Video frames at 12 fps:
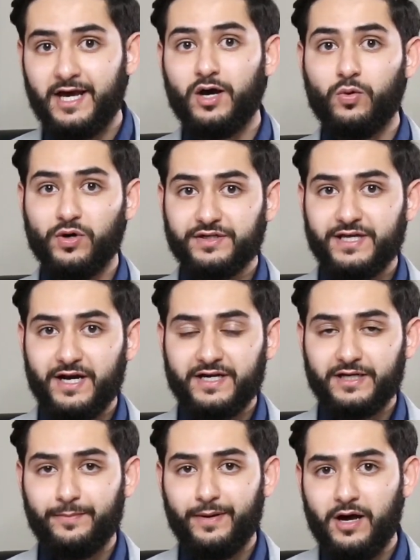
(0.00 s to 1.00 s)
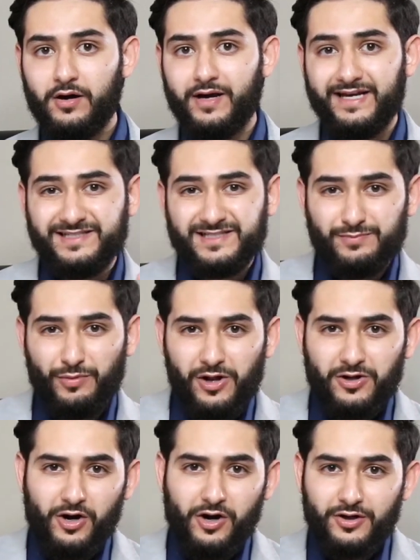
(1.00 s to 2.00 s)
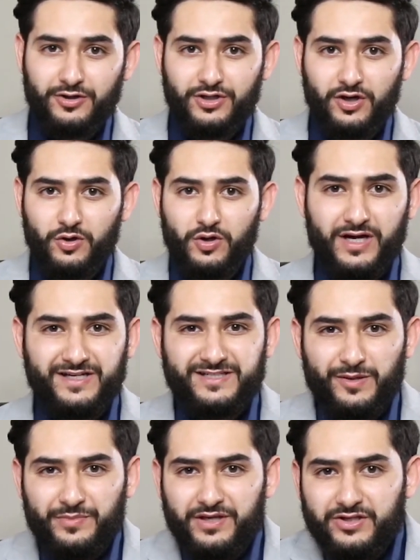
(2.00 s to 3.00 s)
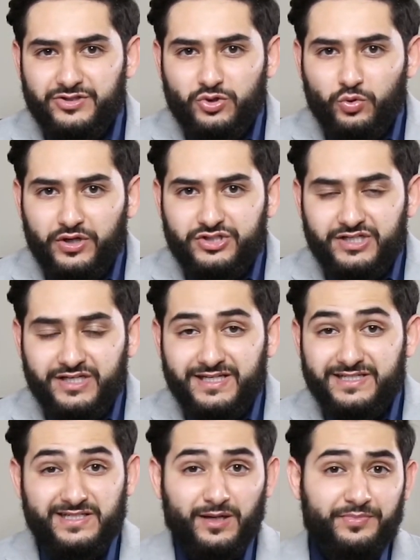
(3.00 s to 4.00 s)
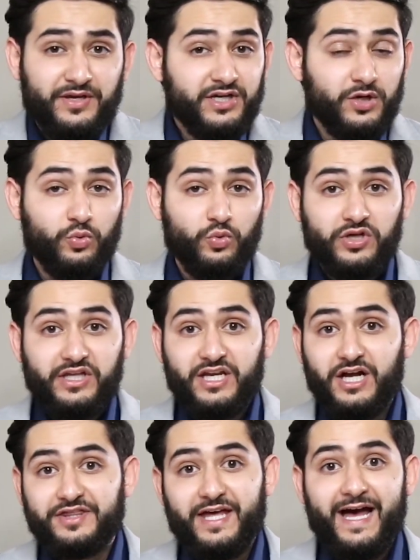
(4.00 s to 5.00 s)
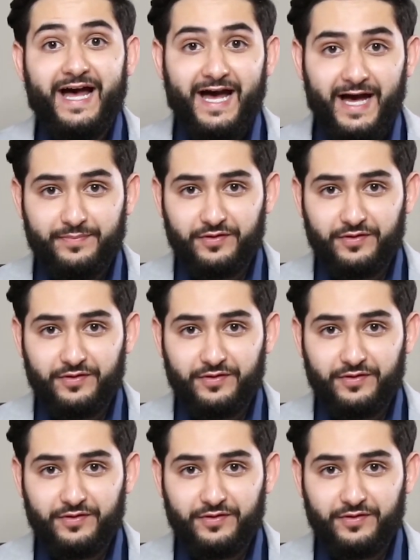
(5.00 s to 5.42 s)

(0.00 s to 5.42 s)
We're talking about a small condo, something squishy, something you're really not that happy